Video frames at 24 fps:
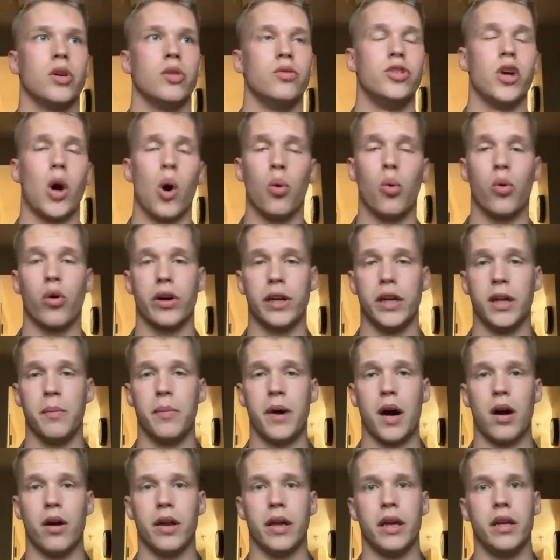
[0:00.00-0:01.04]
don't worry
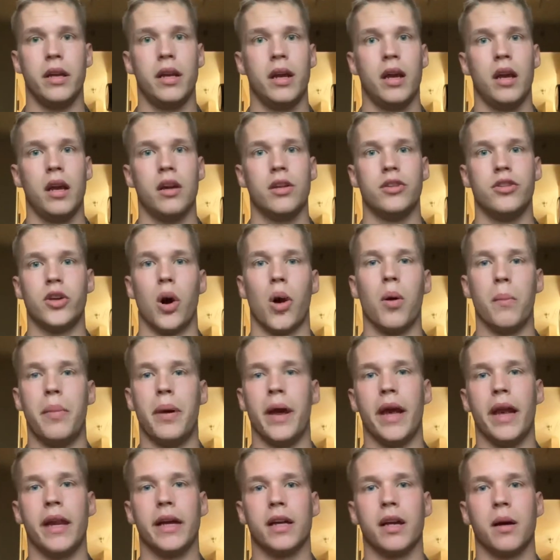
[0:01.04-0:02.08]
about it. Don't
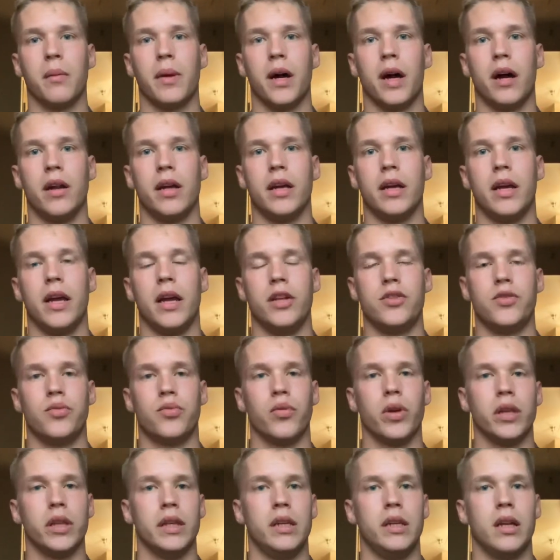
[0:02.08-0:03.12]
panic about it. It's
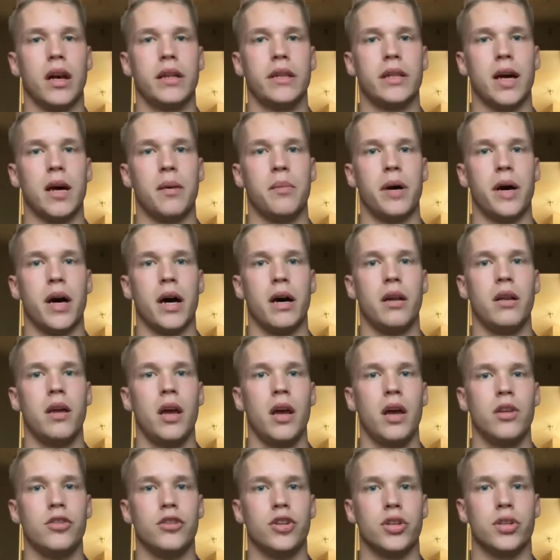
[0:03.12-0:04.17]
really not that bad.
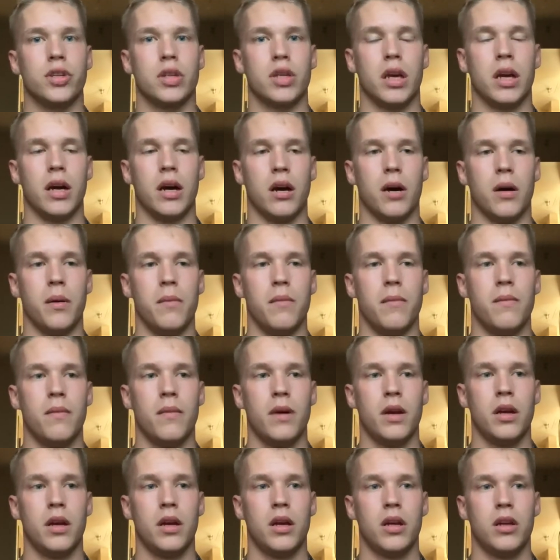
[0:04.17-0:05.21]
Just
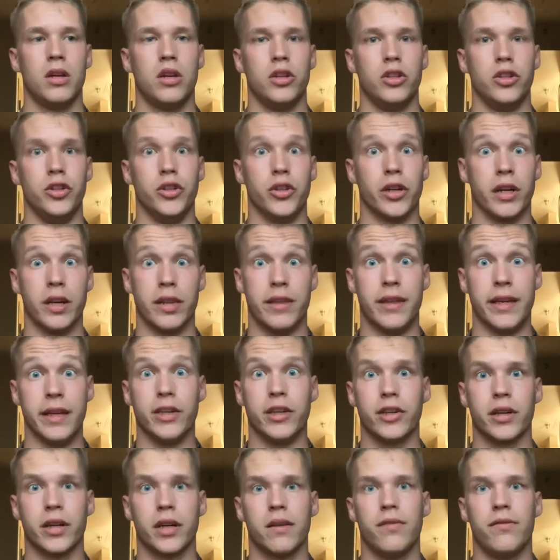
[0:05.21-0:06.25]
you're going to
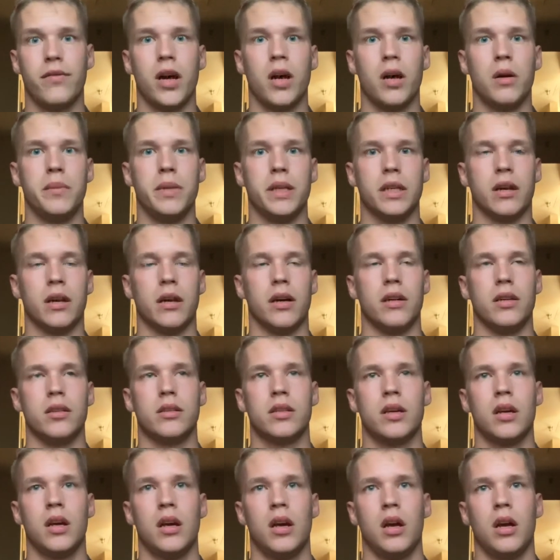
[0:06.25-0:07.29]
think you're going to fail
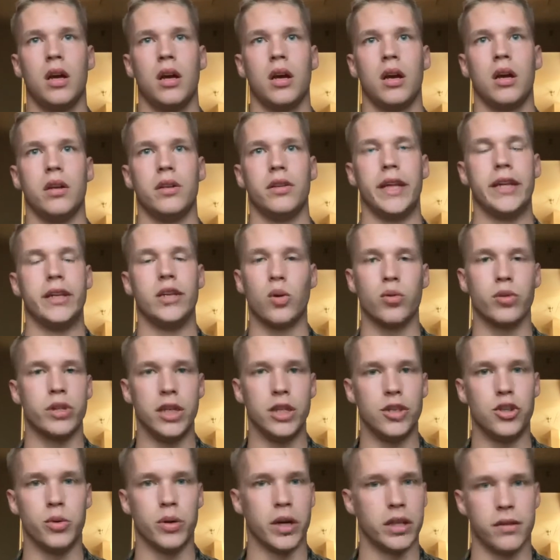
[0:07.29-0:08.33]
because they don't
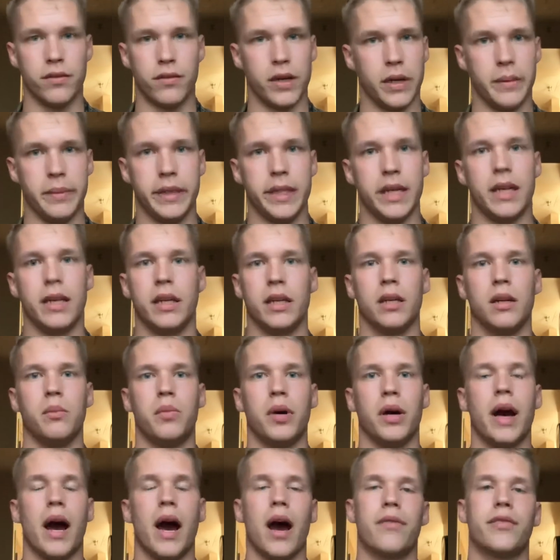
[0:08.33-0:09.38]
teach you at the very beginning.
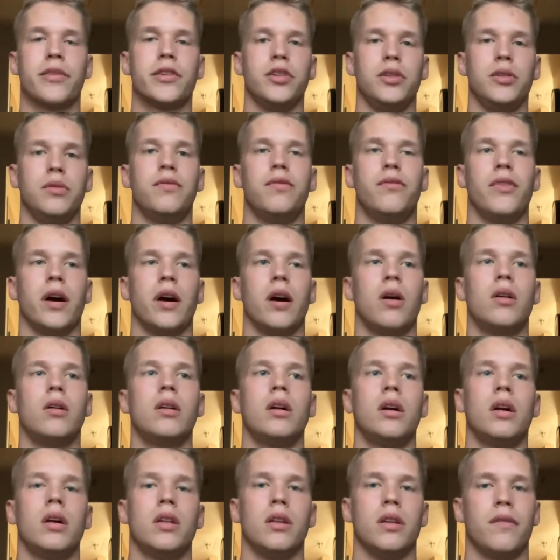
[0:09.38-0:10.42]
But after you
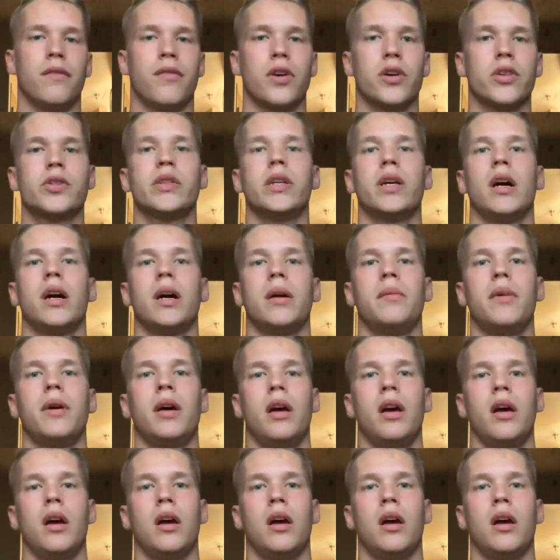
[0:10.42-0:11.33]
fail the first time,